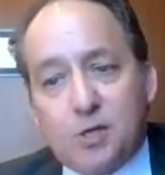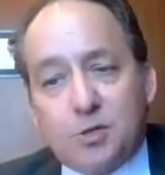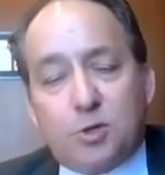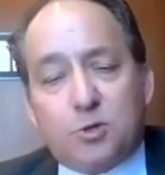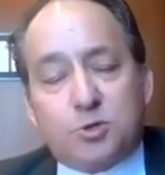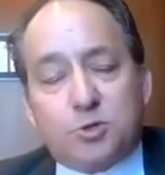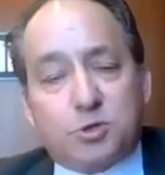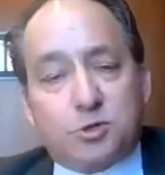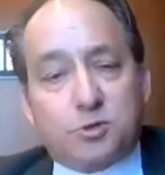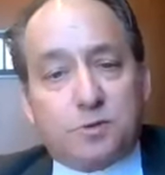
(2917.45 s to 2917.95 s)

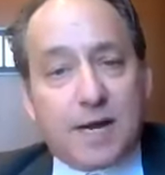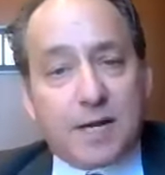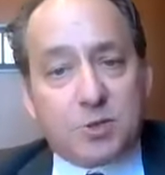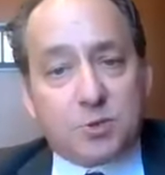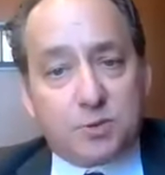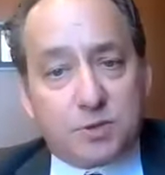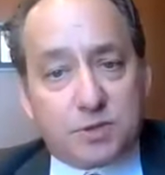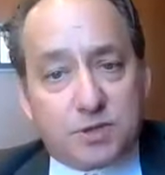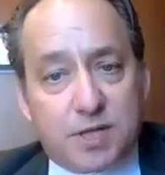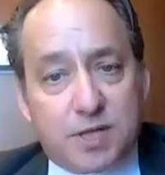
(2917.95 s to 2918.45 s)
Those are
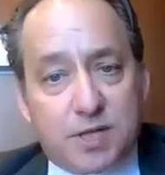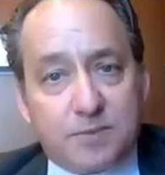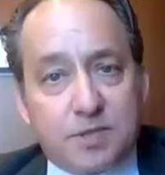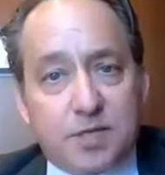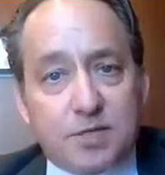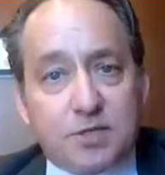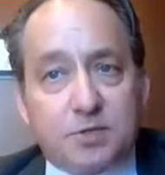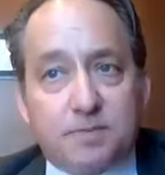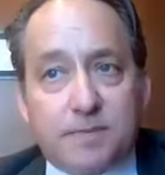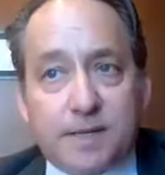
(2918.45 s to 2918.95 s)
graduate
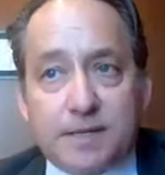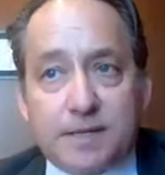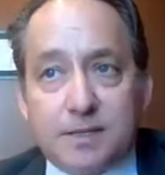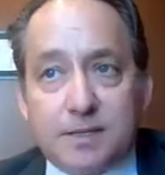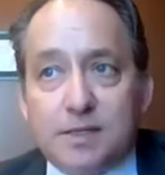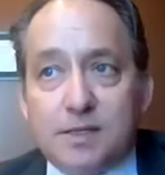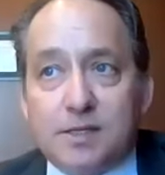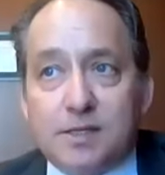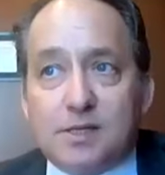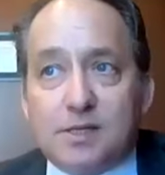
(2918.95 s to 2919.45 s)
subjects, but
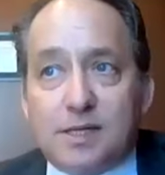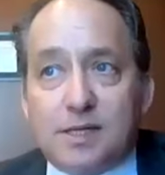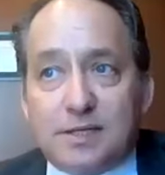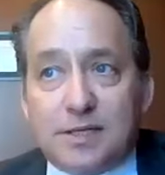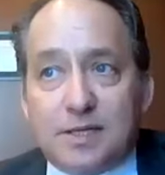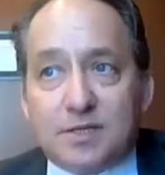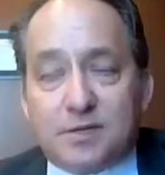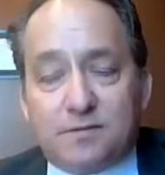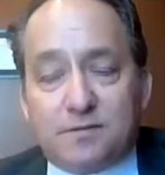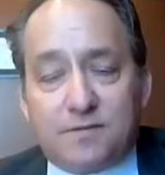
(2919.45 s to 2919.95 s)
it
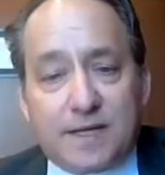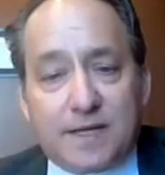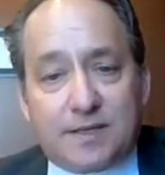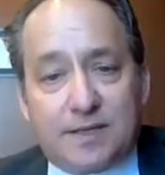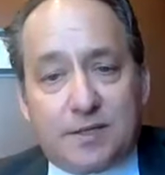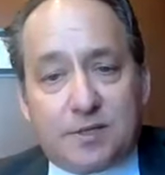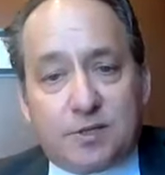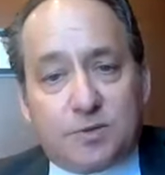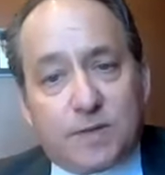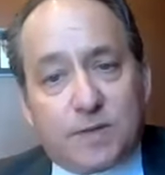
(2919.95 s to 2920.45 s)
does affect
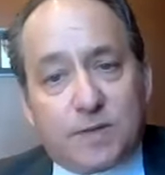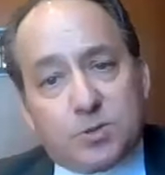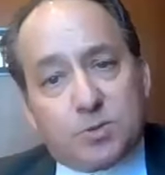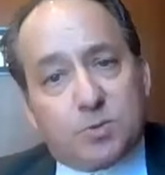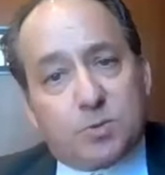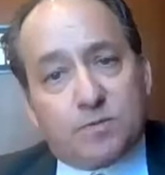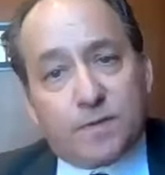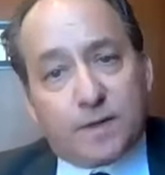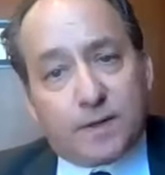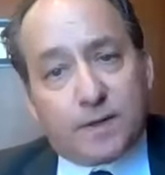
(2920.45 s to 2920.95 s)
the
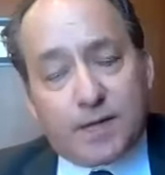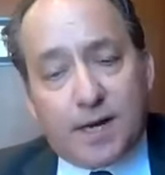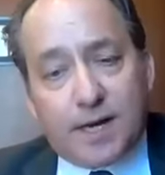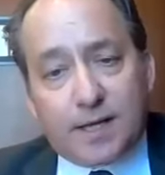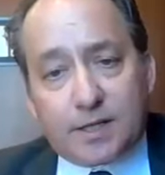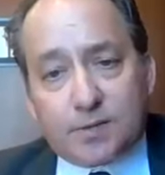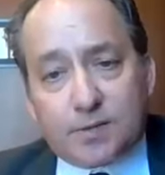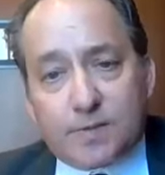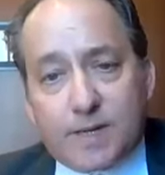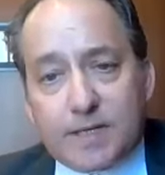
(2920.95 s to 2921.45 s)
undergraduate. We're very
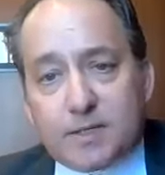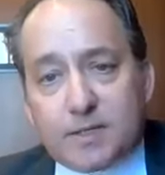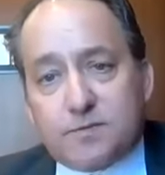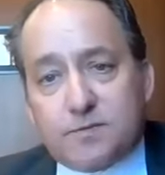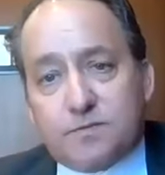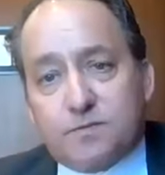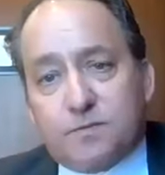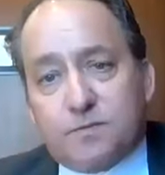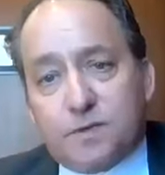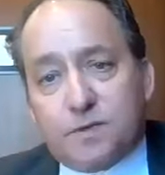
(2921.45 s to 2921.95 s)
highly ranked
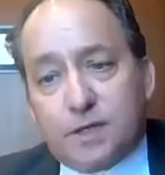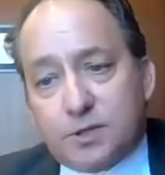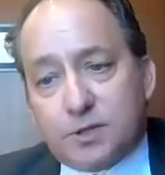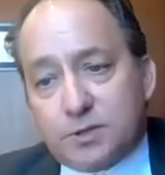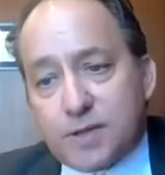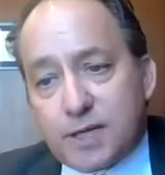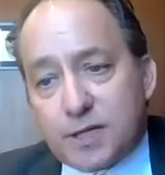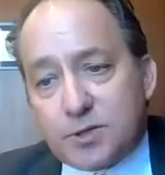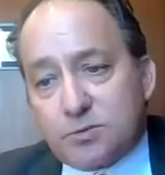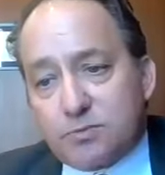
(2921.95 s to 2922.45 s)
for
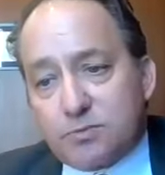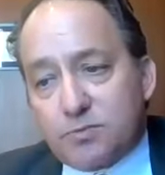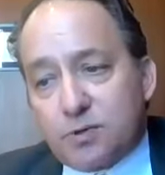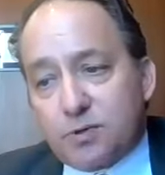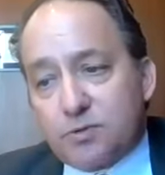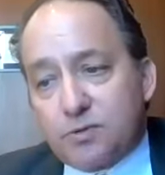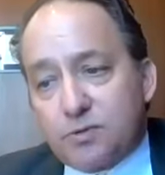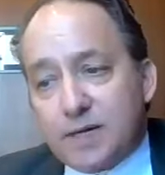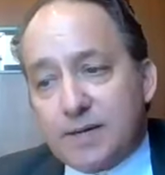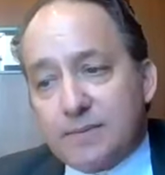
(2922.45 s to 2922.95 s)
undergraduate
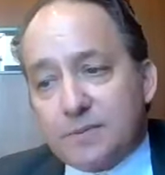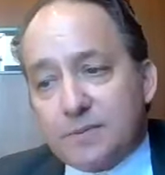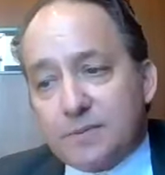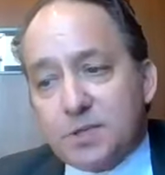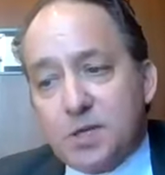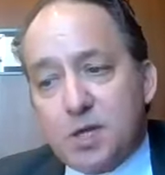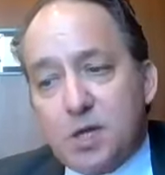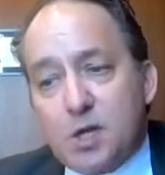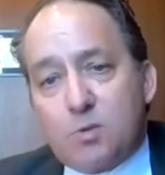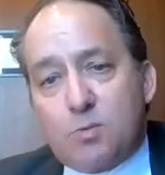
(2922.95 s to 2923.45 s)
programs.